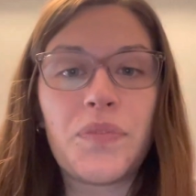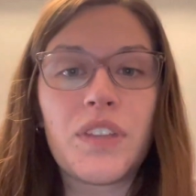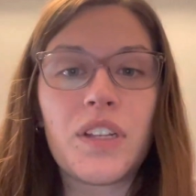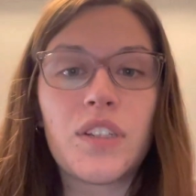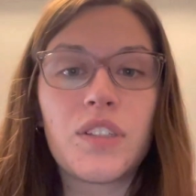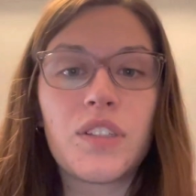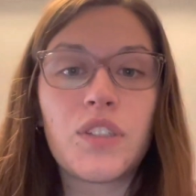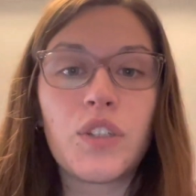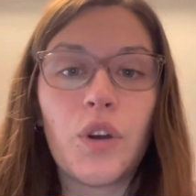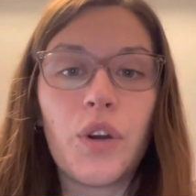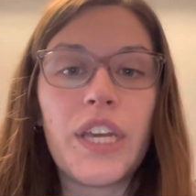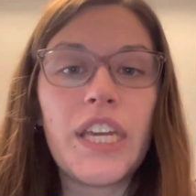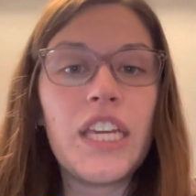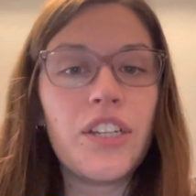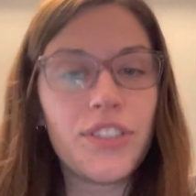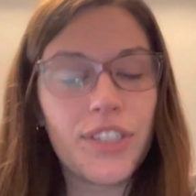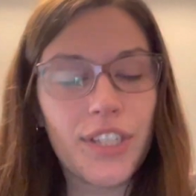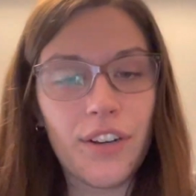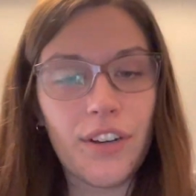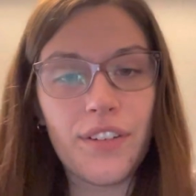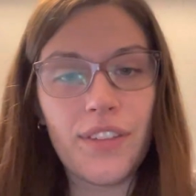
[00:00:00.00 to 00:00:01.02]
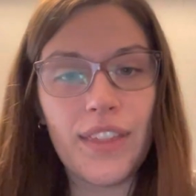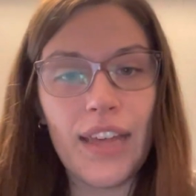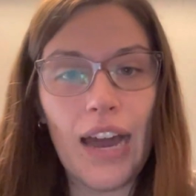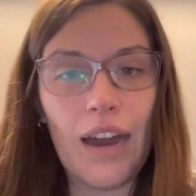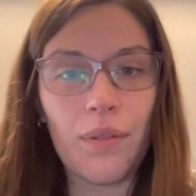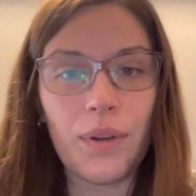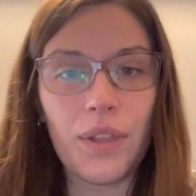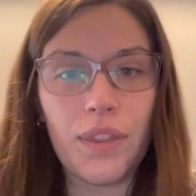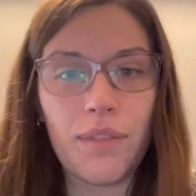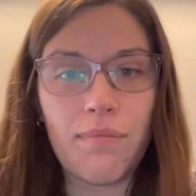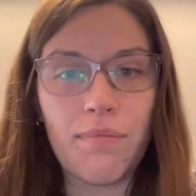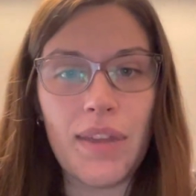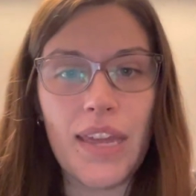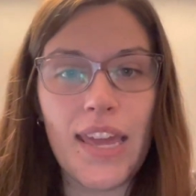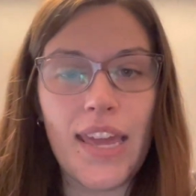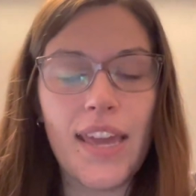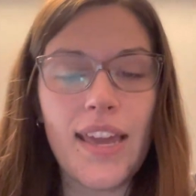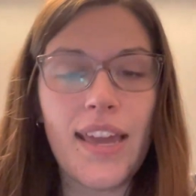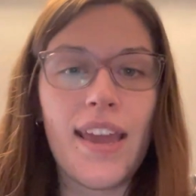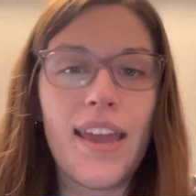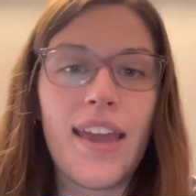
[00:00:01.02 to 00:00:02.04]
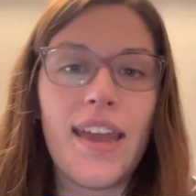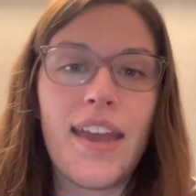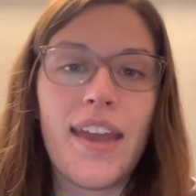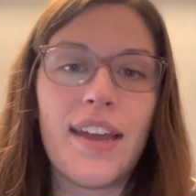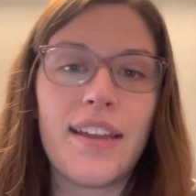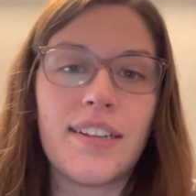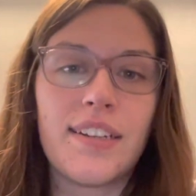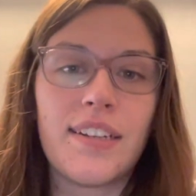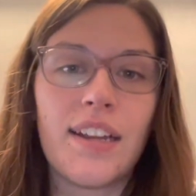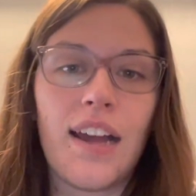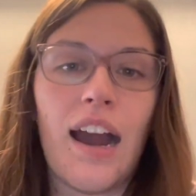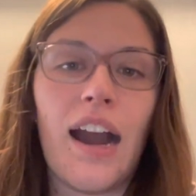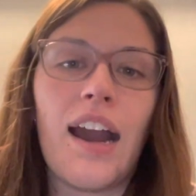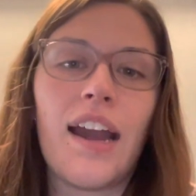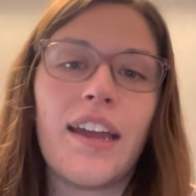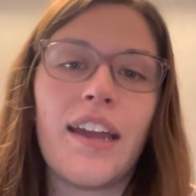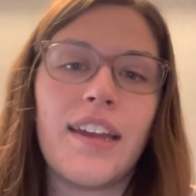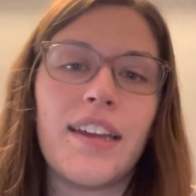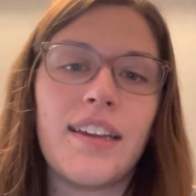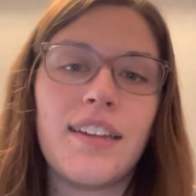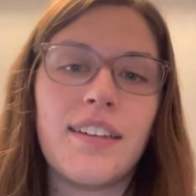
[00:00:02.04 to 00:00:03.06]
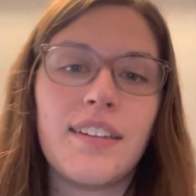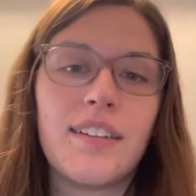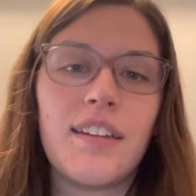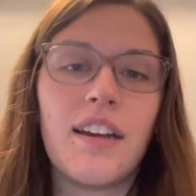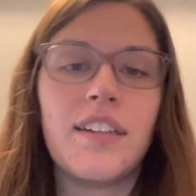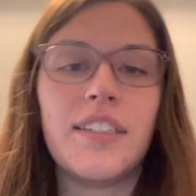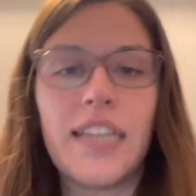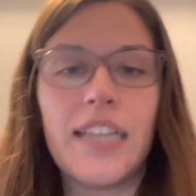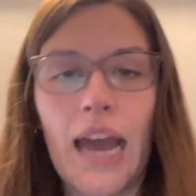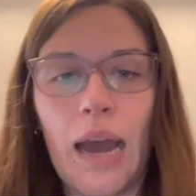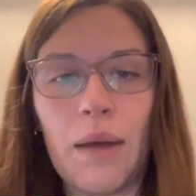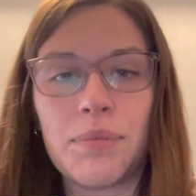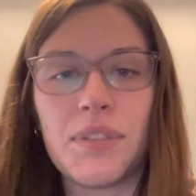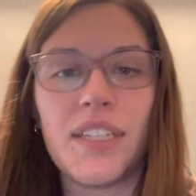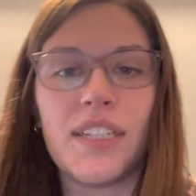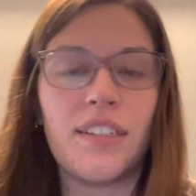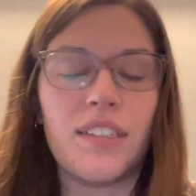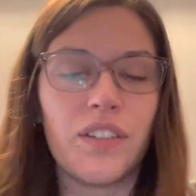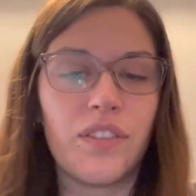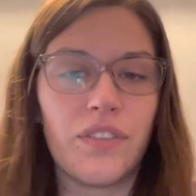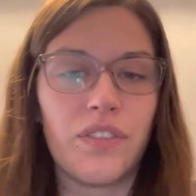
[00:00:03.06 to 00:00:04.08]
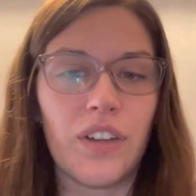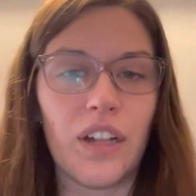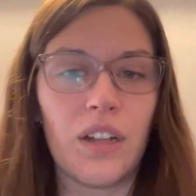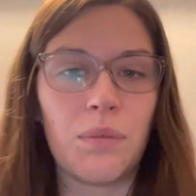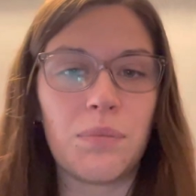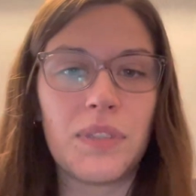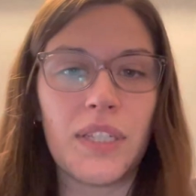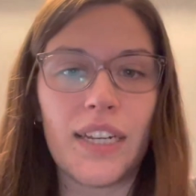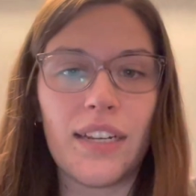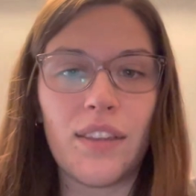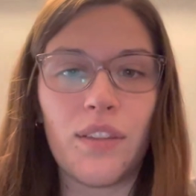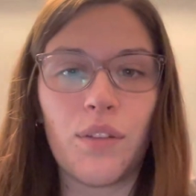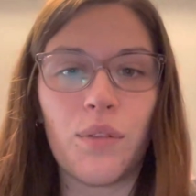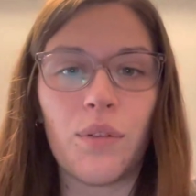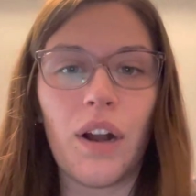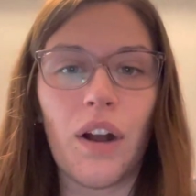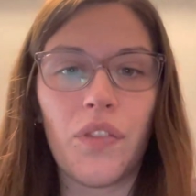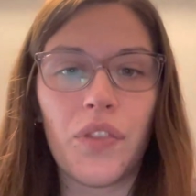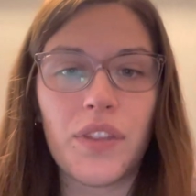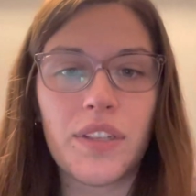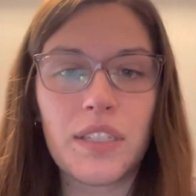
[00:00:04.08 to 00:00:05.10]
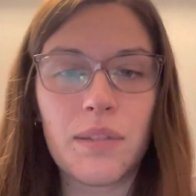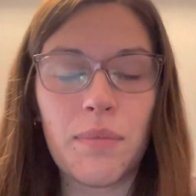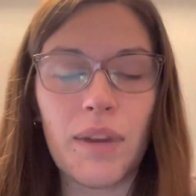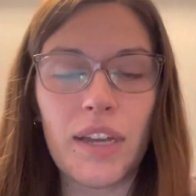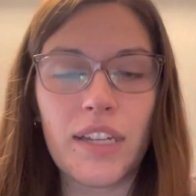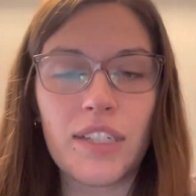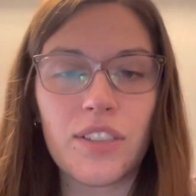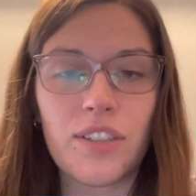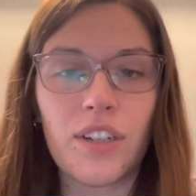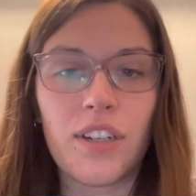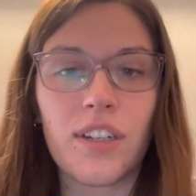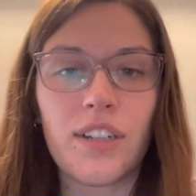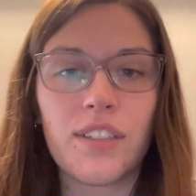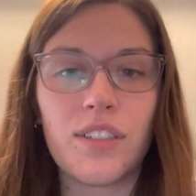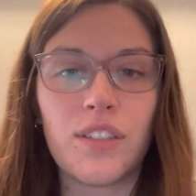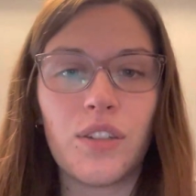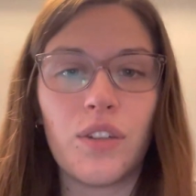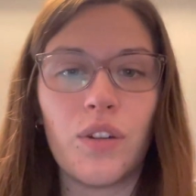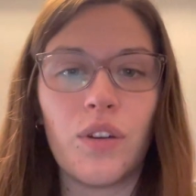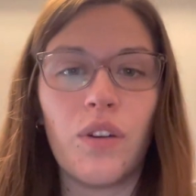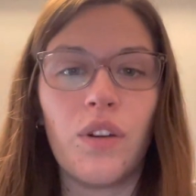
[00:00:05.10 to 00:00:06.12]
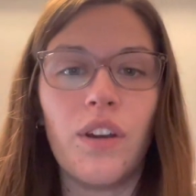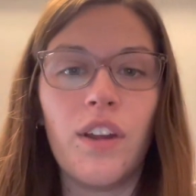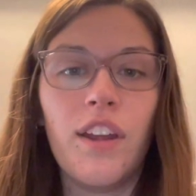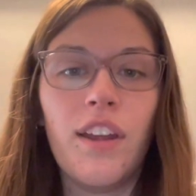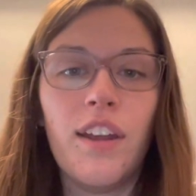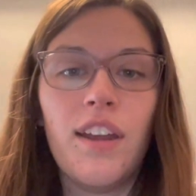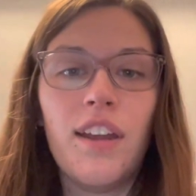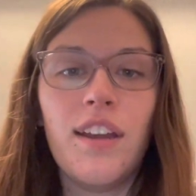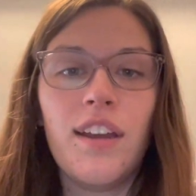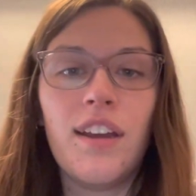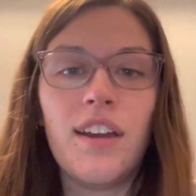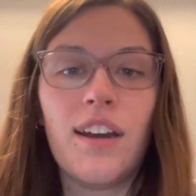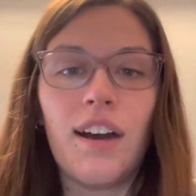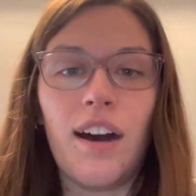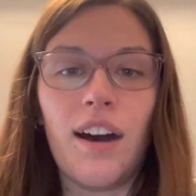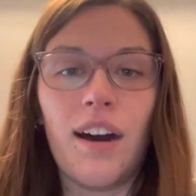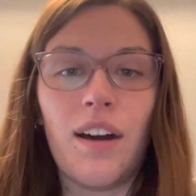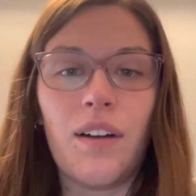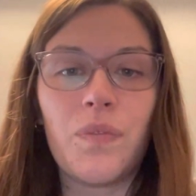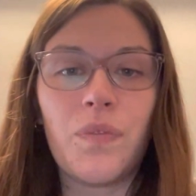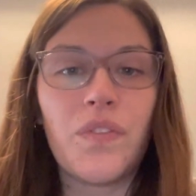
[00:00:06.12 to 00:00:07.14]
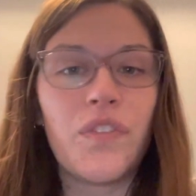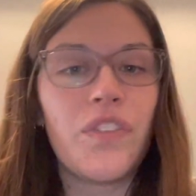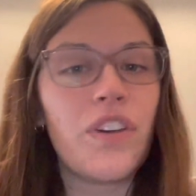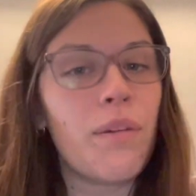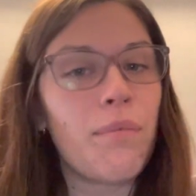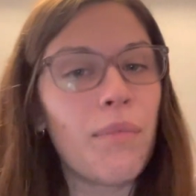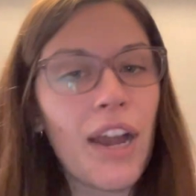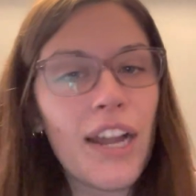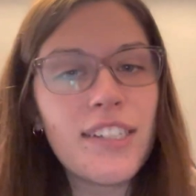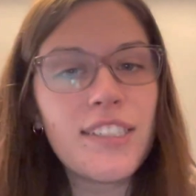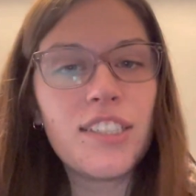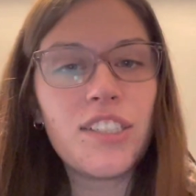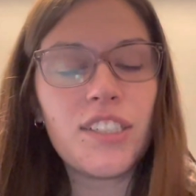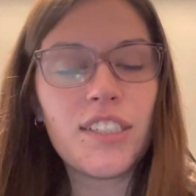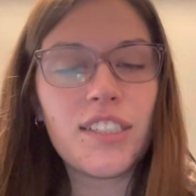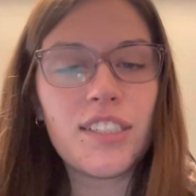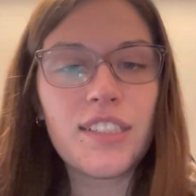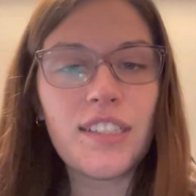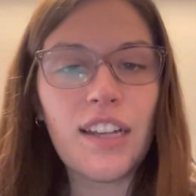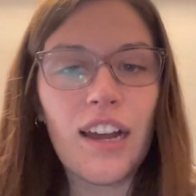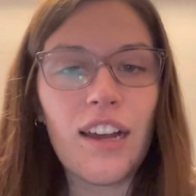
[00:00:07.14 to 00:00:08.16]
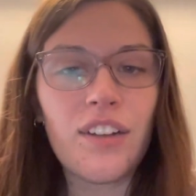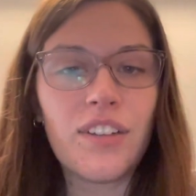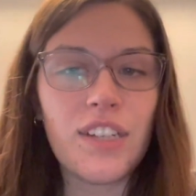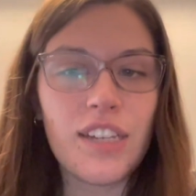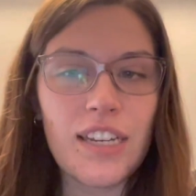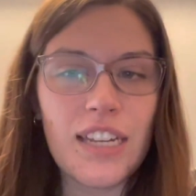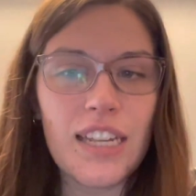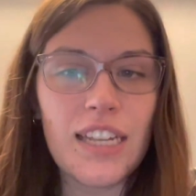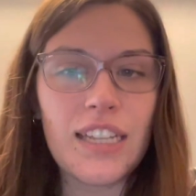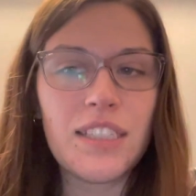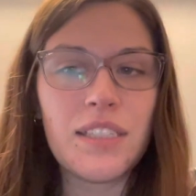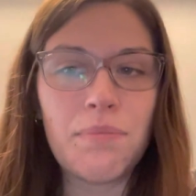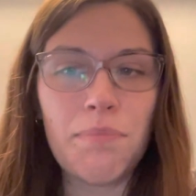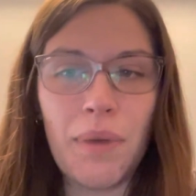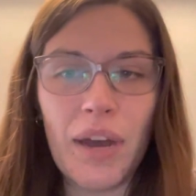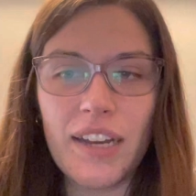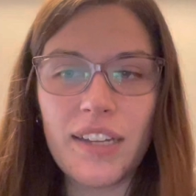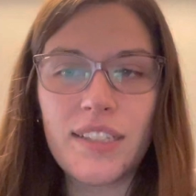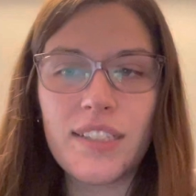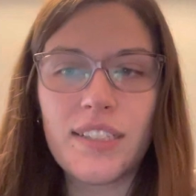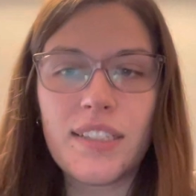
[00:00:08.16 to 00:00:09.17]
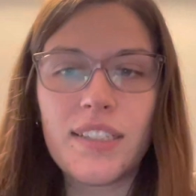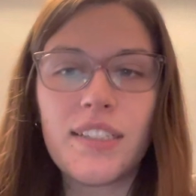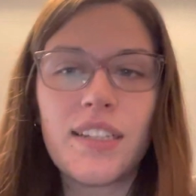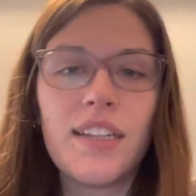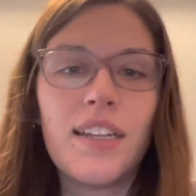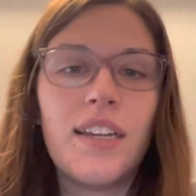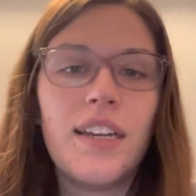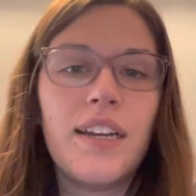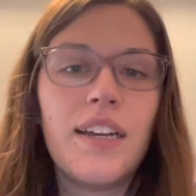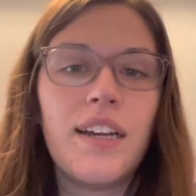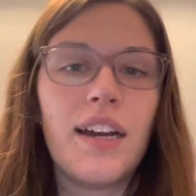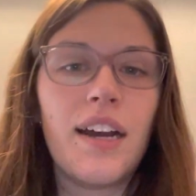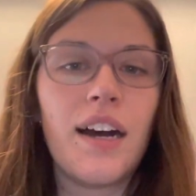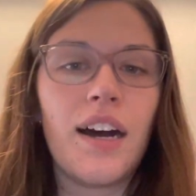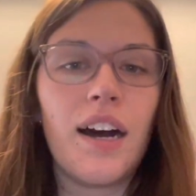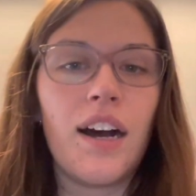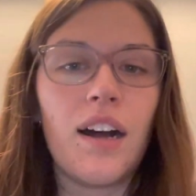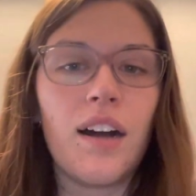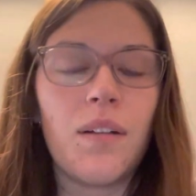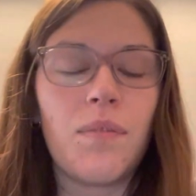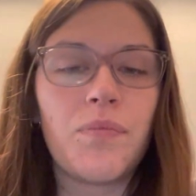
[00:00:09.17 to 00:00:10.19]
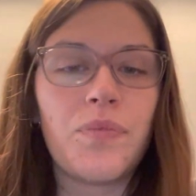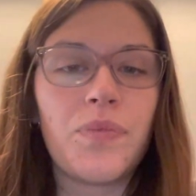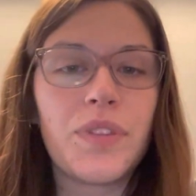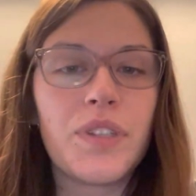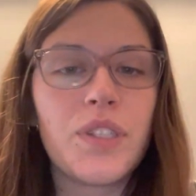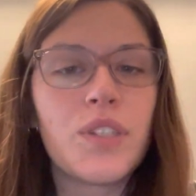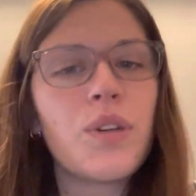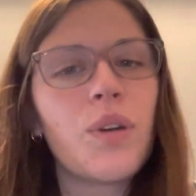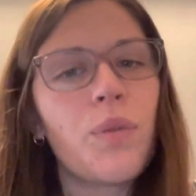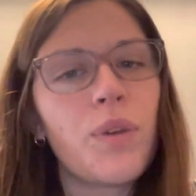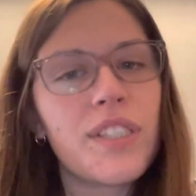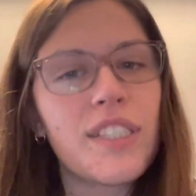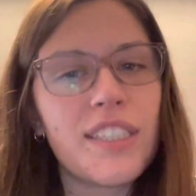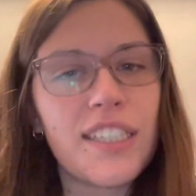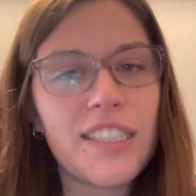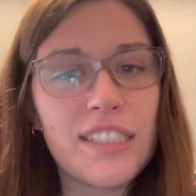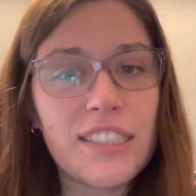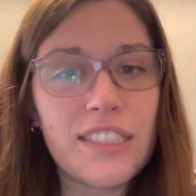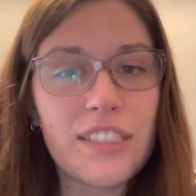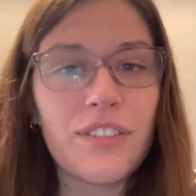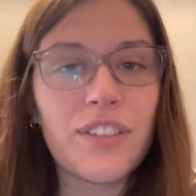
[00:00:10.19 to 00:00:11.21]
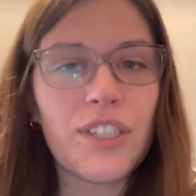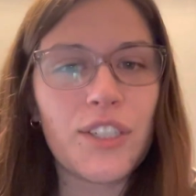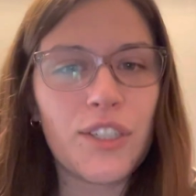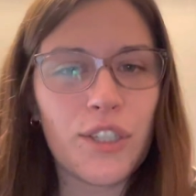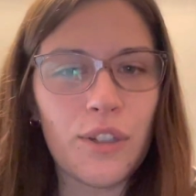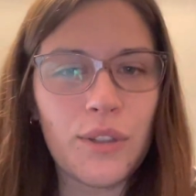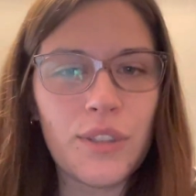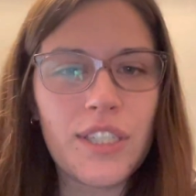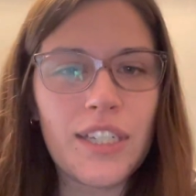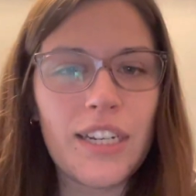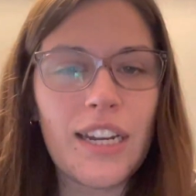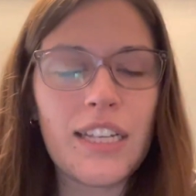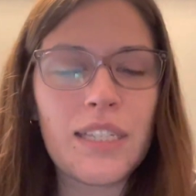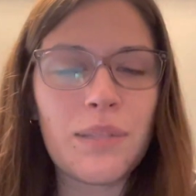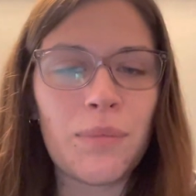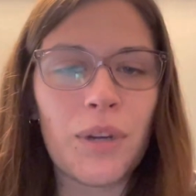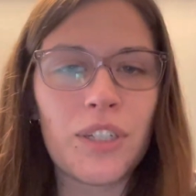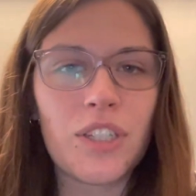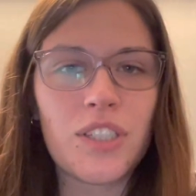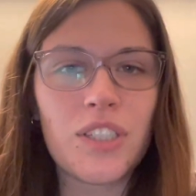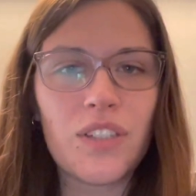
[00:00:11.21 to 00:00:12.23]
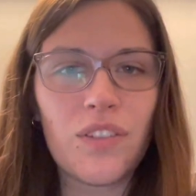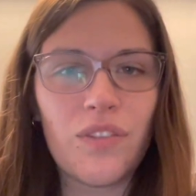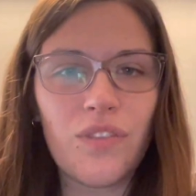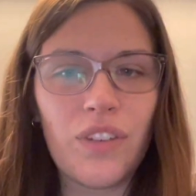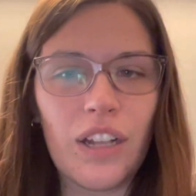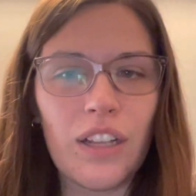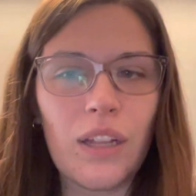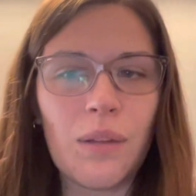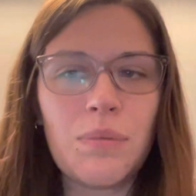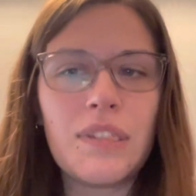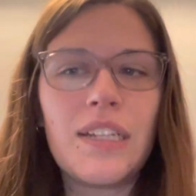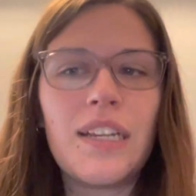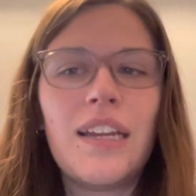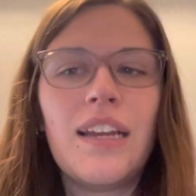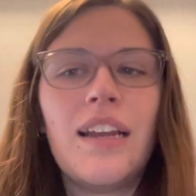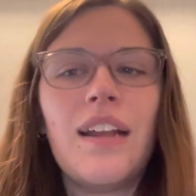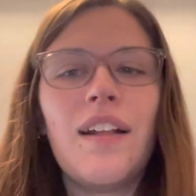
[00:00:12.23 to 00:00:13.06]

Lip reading: So he shared that with me, and I adapted and developed it throughout the semester to fit my teaching style and needs best. So it wasn't necessarily chosen as much as developed.